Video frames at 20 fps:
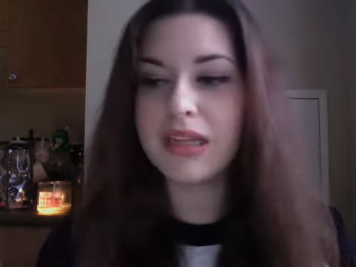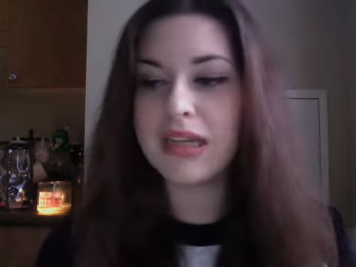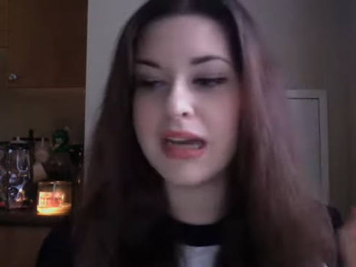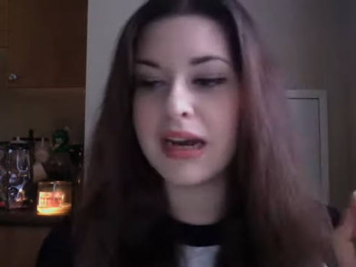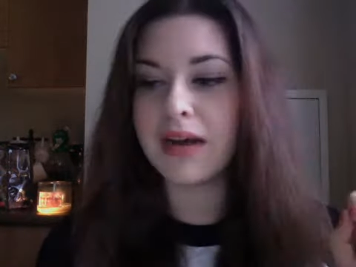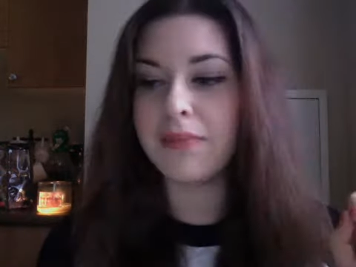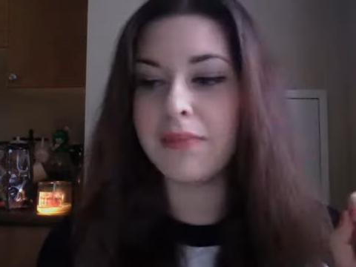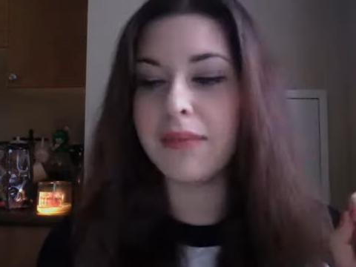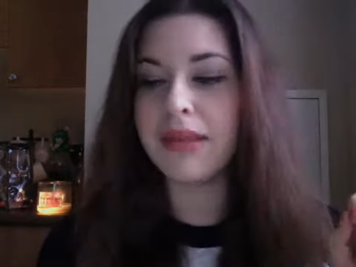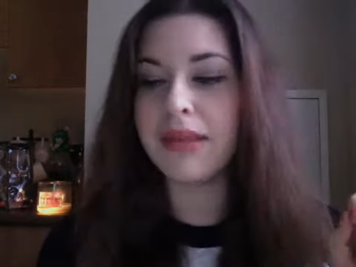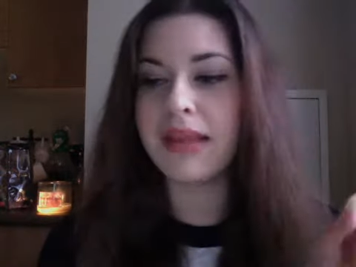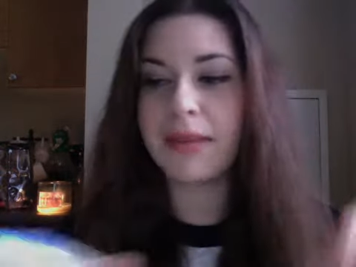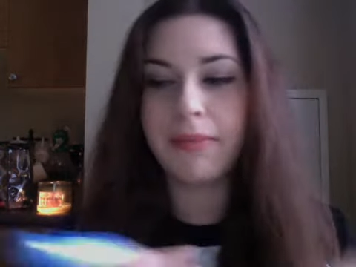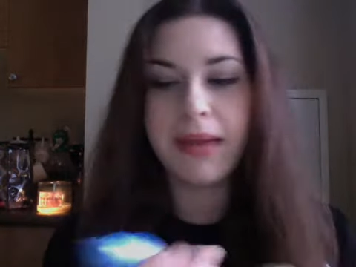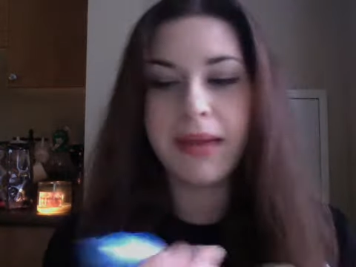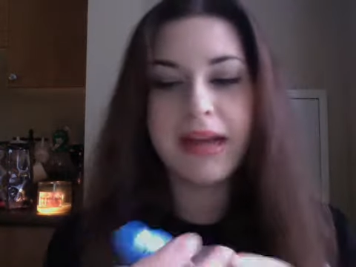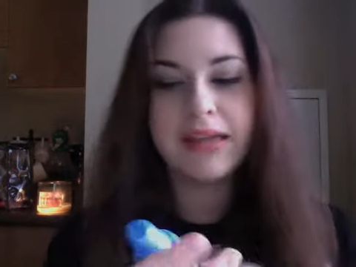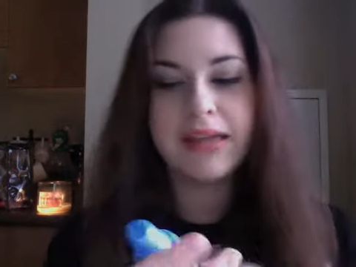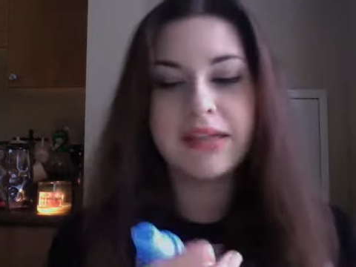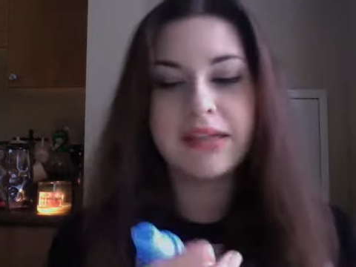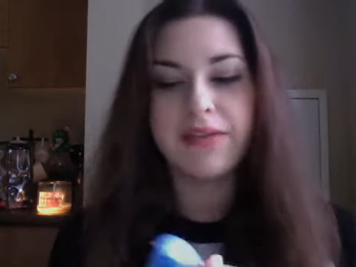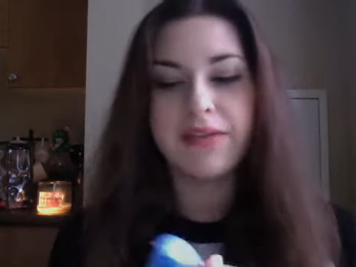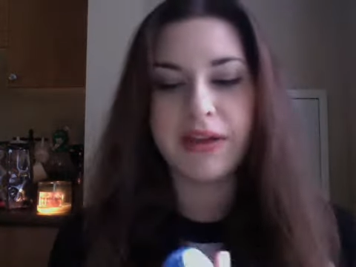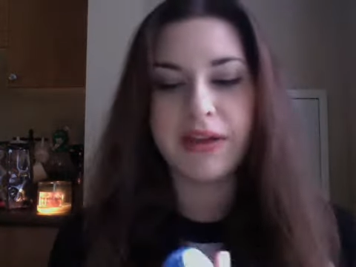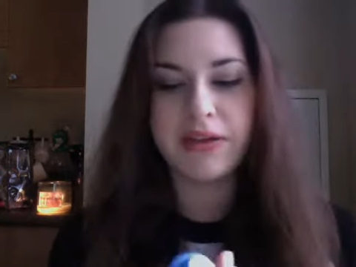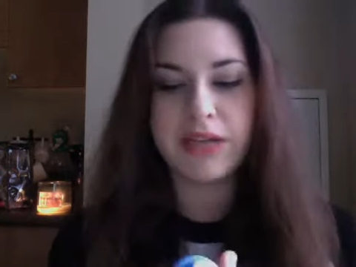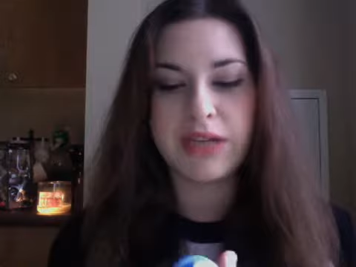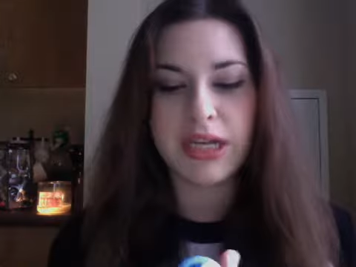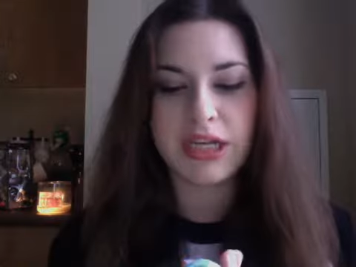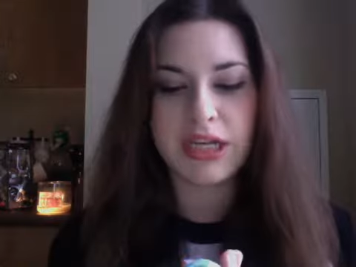but then back to the
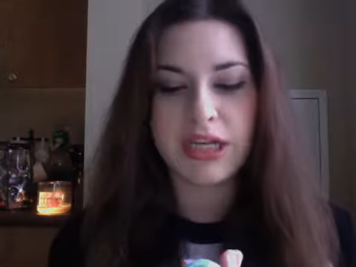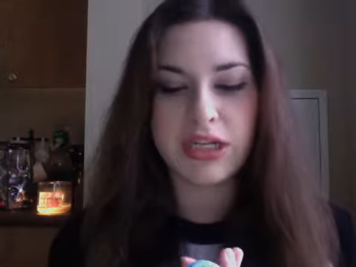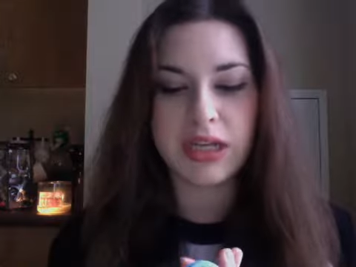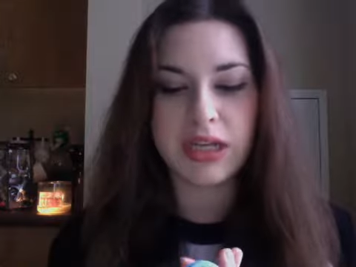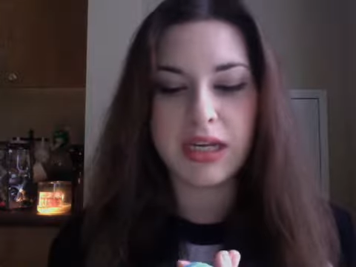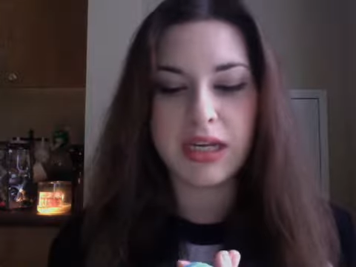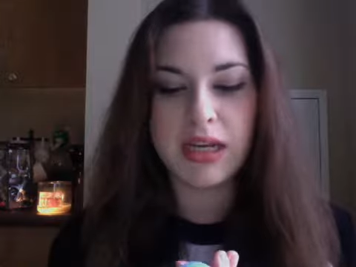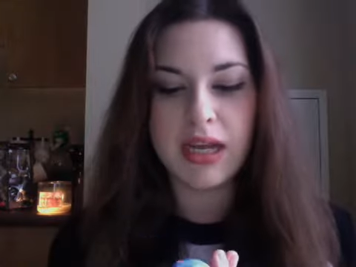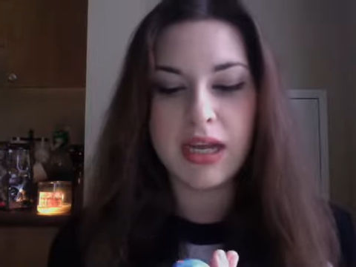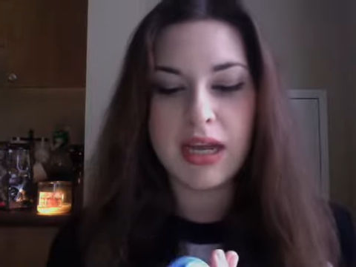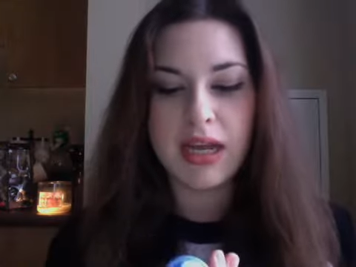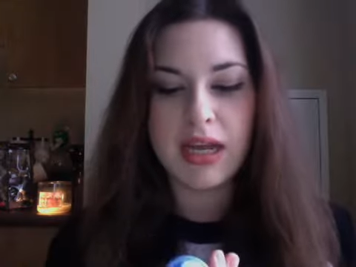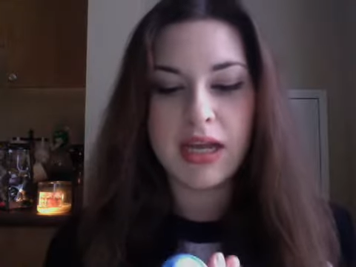foundation.